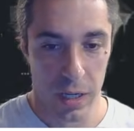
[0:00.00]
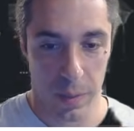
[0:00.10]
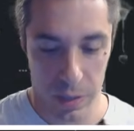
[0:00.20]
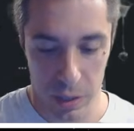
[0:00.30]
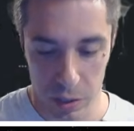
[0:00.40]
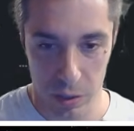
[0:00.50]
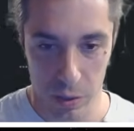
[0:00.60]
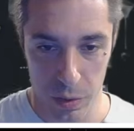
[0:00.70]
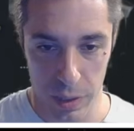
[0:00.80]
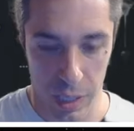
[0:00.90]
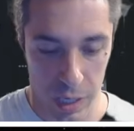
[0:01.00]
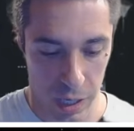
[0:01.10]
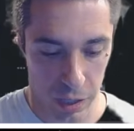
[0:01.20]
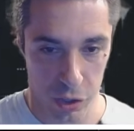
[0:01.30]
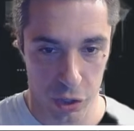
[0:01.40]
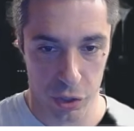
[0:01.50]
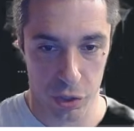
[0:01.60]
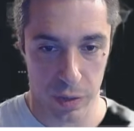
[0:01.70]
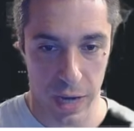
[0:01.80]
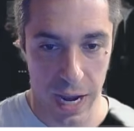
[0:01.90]
I'm going to do
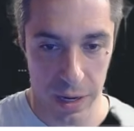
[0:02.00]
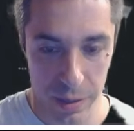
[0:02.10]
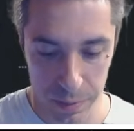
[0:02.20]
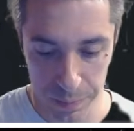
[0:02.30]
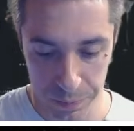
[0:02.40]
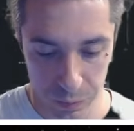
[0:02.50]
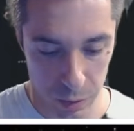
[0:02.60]
stratum